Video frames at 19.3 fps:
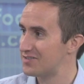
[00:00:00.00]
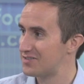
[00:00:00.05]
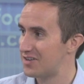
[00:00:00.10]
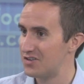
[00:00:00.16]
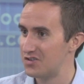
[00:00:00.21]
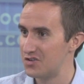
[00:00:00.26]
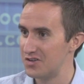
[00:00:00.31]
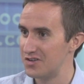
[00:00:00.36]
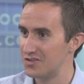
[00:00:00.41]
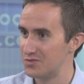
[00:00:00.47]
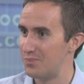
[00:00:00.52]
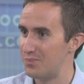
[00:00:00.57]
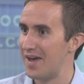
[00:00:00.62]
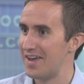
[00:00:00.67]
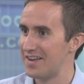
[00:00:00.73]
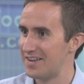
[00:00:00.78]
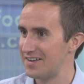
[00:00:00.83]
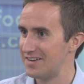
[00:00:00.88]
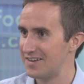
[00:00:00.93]
Musk and does
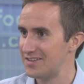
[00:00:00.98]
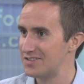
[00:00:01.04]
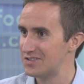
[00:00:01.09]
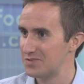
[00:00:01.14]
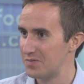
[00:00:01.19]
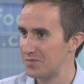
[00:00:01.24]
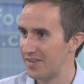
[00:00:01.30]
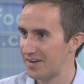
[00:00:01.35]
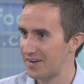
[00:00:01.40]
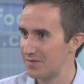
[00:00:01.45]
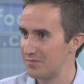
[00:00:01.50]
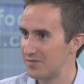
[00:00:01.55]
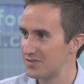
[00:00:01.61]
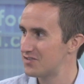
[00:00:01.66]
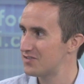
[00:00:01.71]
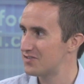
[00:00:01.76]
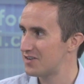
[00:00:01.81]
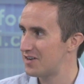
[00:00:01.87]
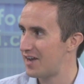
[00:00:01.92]
banking need someone like him,
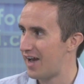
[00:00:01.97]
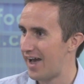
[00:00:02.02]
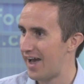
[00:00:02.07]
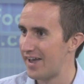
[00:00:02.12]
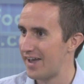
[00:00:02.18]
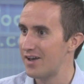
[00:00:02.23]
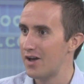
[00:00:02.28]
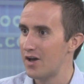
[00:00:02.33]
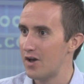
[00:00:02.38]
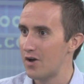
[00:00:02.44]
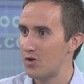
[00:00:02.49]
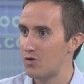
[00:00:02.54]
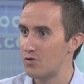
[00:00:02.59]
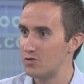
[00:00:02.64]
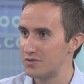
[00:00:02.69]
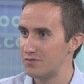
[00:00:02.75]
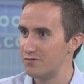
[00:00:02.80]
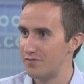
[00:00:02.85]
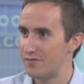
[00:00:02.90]
this is a guy
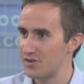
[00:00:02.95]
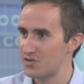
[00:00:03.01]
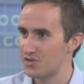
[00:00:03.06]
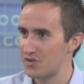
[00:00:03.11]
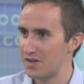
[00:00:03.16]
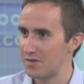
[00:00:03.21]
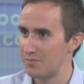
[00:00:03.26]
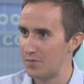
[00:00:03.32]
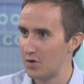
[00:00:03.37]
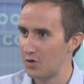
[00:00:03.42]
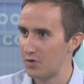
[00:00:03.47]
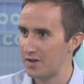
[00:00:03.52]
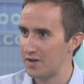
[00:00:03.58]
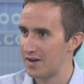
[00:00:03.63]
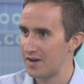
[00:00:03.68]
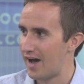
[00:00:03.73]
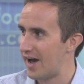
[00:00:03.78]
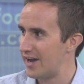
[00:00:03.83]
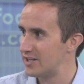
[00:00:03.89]
who is envisioning
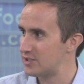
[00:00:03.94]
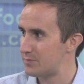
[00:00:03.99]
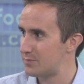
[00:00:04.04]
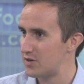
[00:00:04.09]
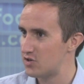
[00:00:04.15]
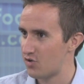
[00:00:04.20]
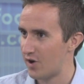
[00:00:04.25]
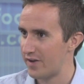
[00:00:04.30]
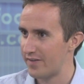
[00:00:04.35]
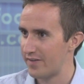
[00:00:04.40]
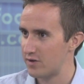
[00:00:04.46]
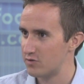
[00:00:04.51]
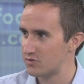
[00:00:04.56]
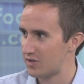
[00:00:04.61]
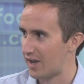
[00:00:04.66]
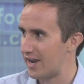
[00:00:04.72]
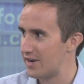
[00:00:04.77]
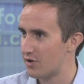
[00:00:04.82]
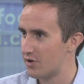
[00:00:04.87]
building a high-speed train that
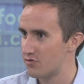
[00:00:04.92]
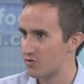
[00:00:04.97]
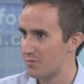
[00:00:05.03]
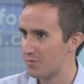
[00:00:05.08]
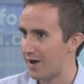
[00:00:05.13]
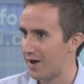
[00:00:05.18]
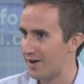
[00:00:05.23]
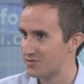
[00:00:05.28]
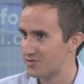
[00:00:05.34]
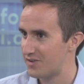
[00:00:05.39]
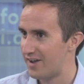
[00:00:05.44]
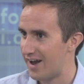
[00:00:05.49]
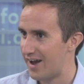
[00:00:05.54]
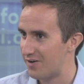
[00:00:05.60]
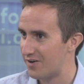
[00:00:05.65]
goes eight hundred miles an